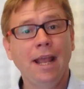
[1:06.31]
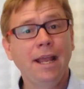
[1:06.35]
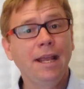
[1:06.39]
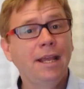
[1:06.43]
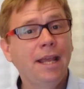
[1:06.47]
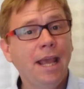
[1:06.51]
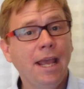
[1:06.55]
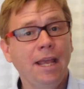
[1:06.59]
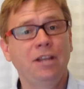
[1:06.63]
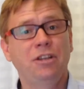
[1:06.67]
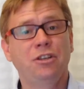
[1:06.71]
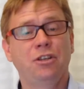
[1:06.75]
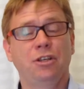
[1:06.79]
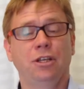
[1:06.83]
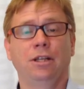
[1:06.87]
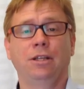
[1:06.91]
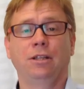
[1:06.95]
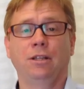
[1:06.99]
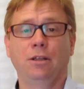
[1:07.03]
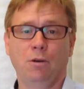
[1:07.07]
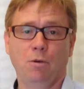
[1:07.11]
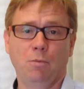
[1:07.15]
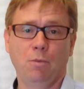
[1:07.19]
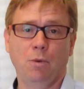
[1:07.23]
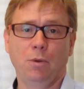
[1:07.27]

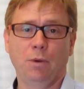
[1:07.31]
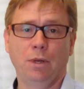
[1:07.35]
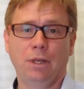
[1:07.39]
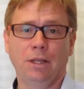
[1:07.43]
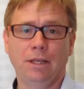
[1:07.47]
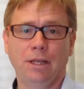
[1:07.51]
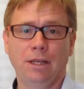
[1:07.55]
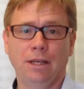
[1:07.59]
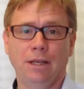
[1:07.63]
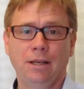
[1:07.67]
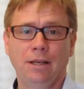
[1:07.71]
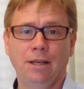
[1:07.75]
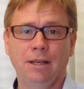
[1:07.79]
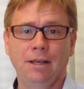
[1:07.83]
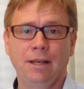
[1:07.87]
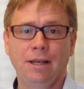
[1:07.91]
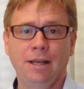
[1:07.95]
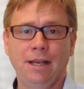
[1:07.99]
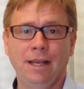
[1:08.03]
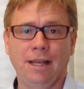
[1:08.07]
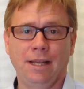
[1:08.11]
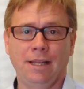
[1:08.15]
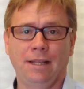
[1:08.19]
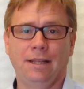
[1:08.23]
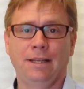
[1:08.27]
engaging the community
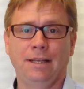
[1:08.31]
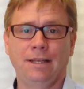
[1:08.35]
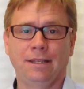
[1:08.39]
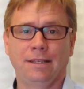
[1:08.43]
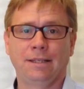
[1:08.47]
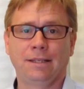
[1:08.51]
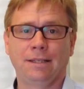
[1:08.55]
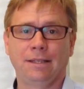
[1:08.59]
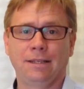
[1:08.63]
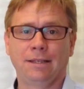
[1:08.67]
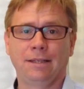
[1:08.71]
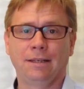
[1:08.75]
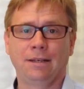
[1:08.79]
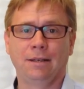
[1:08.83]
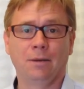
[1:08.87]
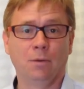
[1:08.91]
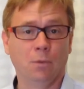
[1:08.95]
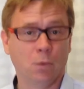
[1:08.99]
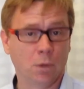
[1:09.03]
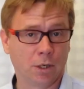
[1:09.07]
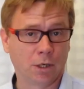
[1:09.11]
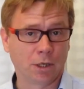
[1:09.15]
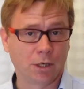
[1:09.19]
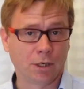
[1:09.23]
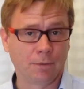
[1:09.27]
in this
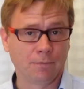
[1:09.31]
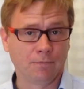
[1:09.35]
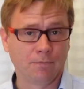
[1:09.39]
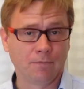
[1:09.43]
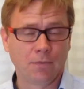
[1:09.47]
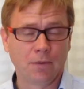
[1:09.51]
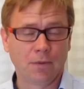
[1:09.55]
work.